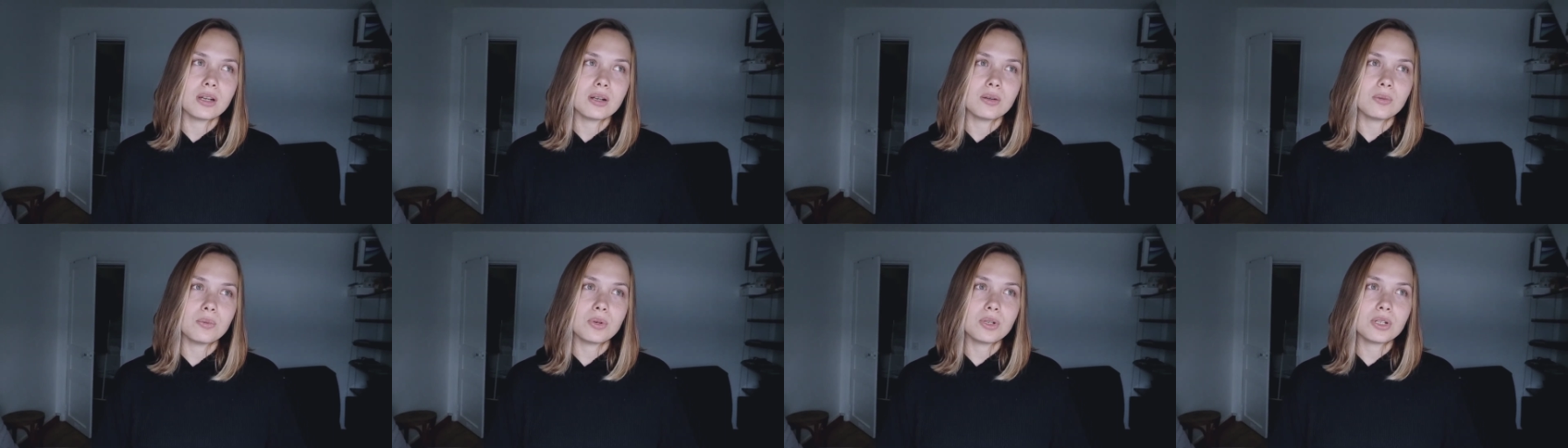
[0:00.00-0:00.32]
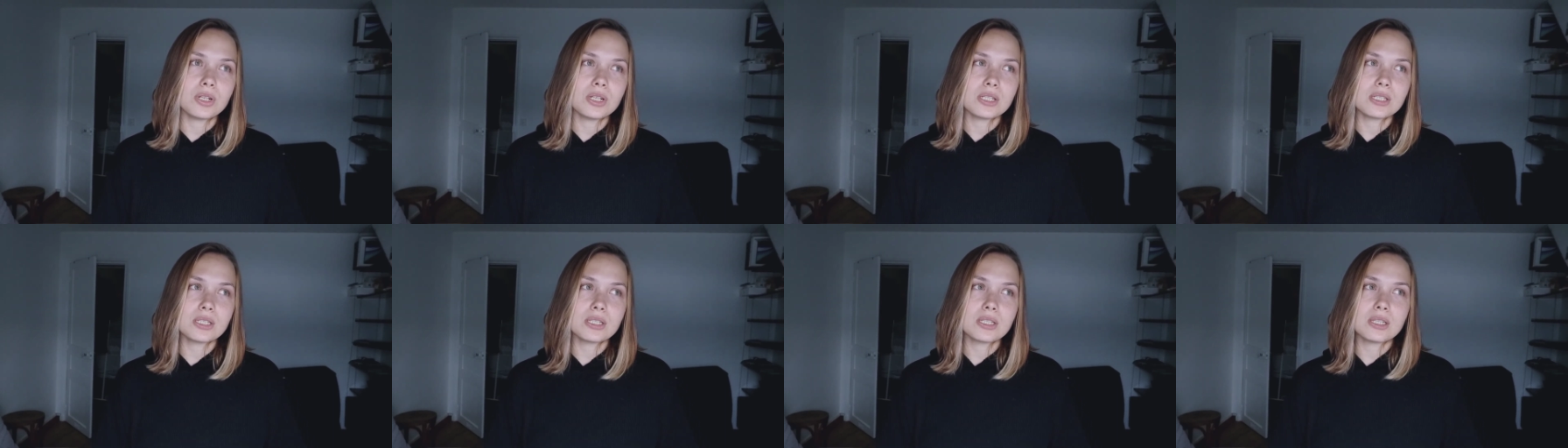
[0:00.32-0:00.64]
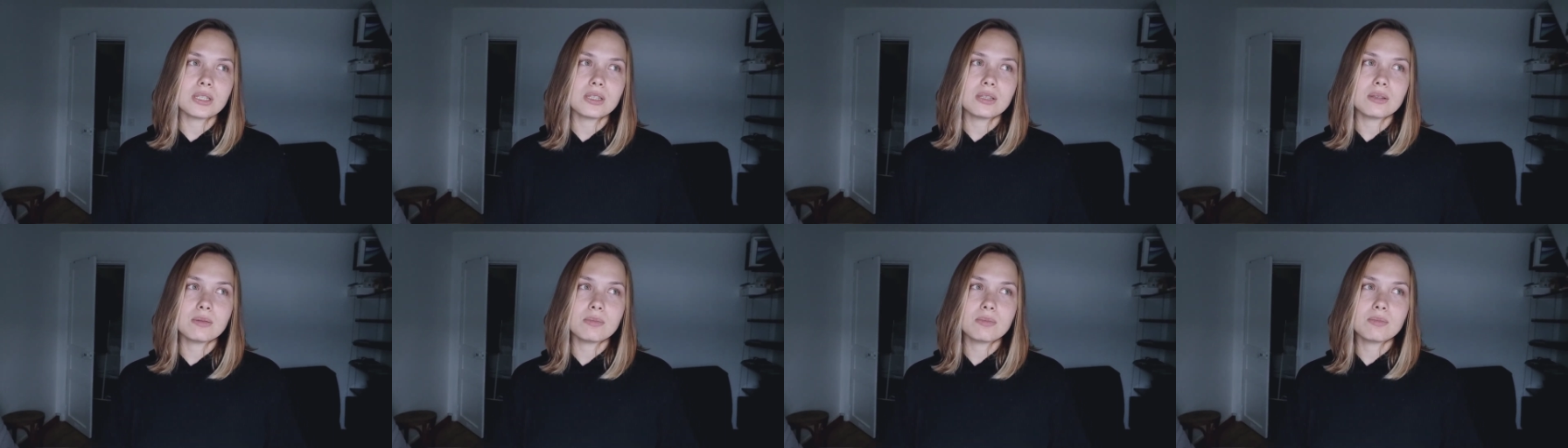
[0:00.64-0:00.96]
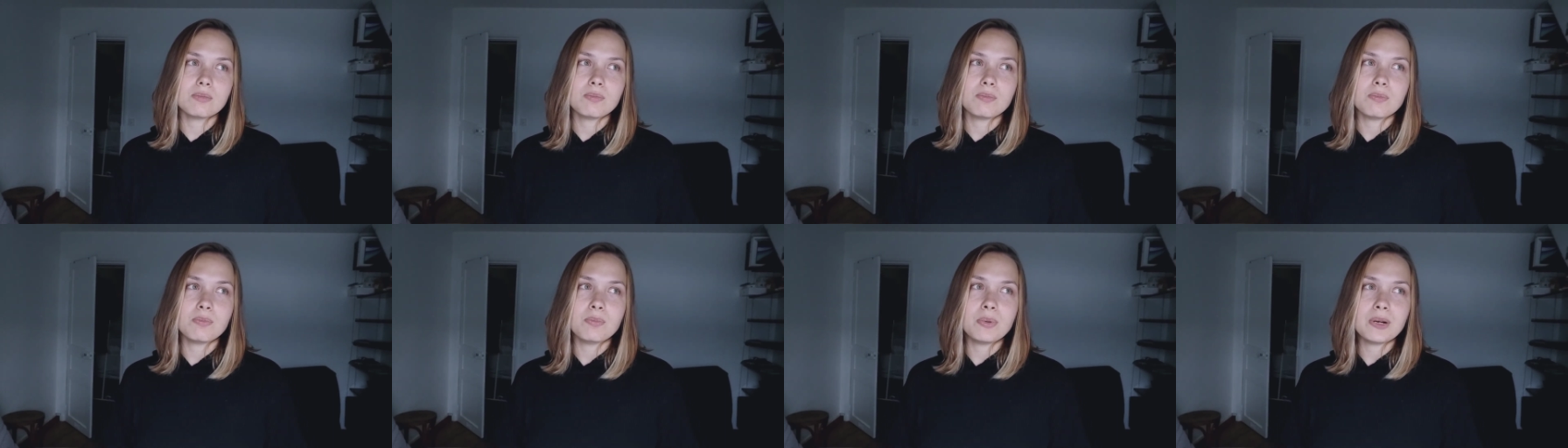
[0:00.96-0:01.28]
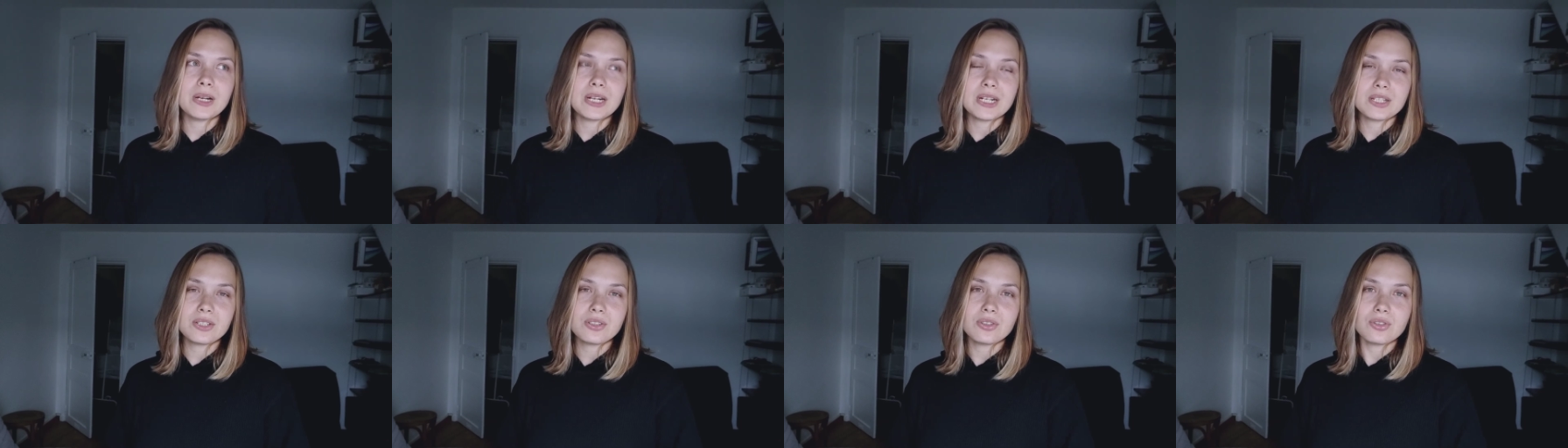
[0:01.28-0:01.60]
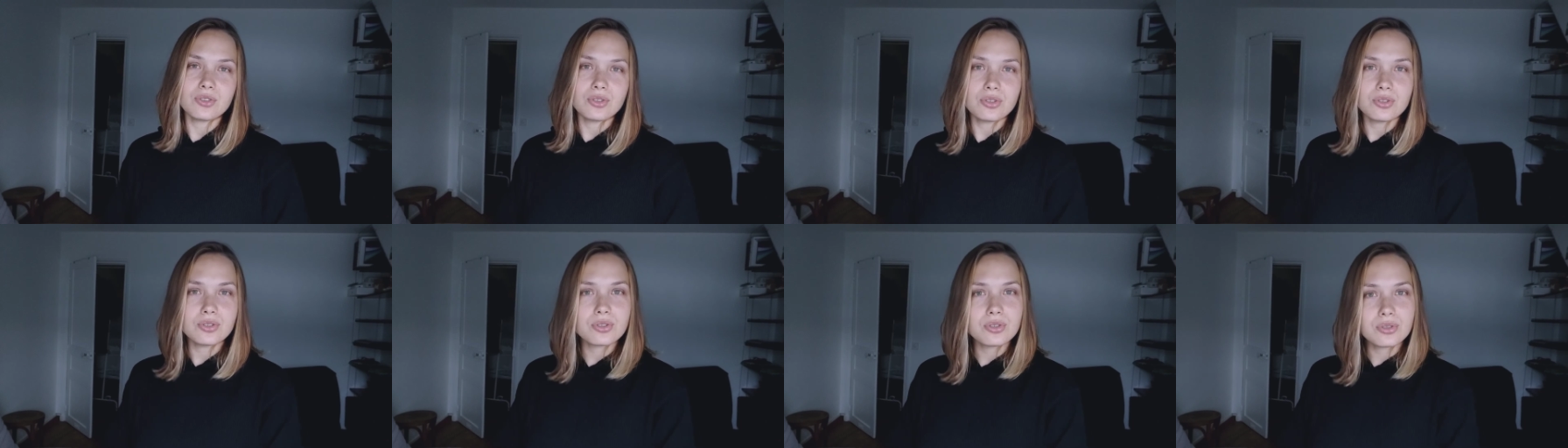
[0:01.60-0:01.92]
what is better
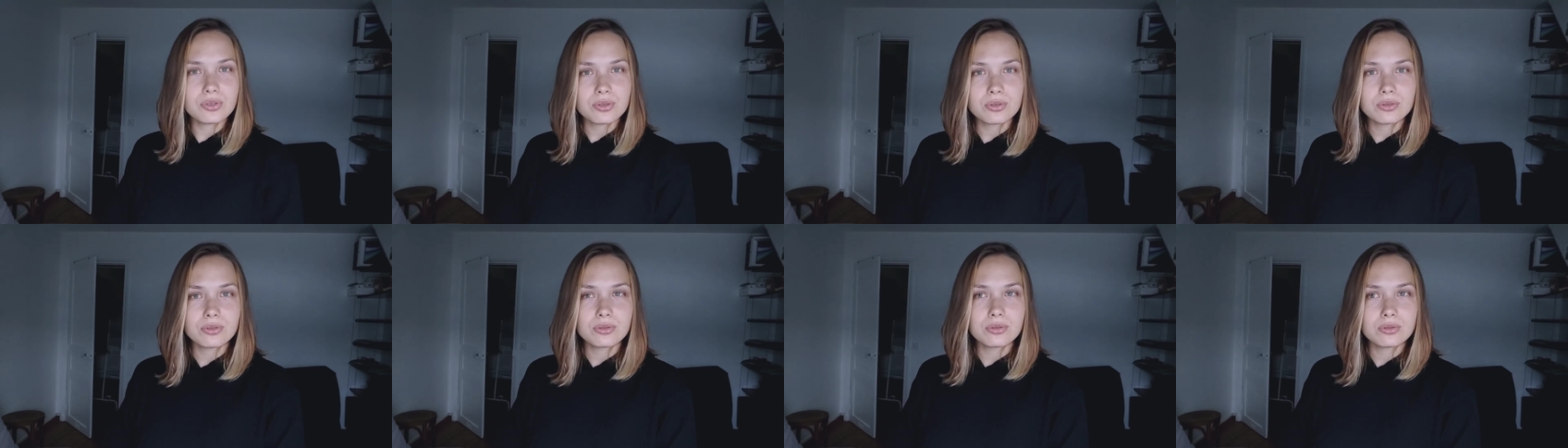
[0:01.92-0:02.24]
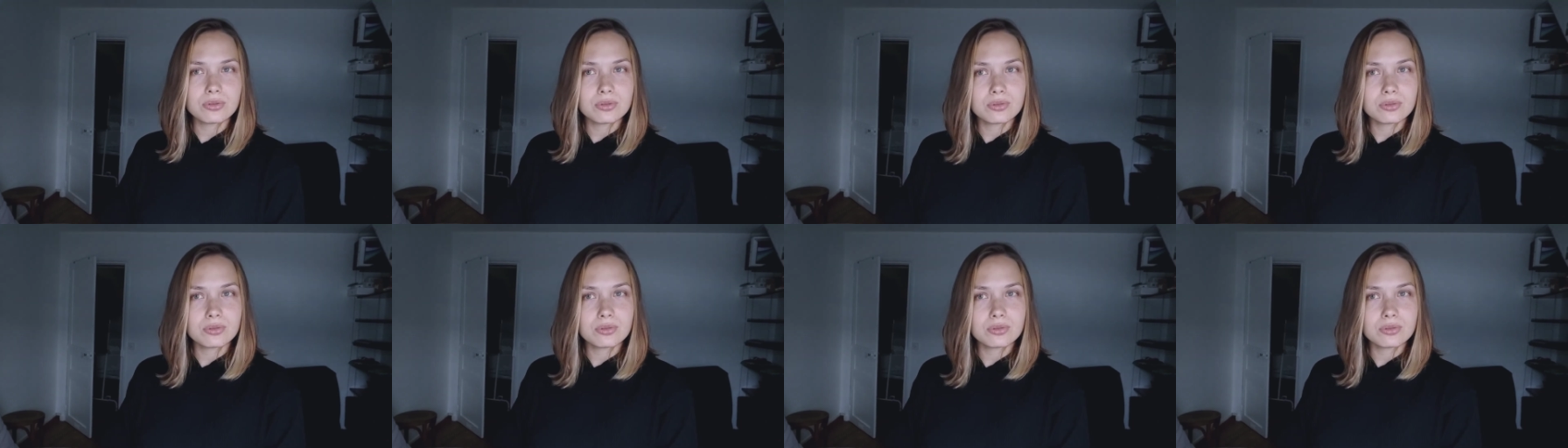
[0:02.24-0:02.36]
to do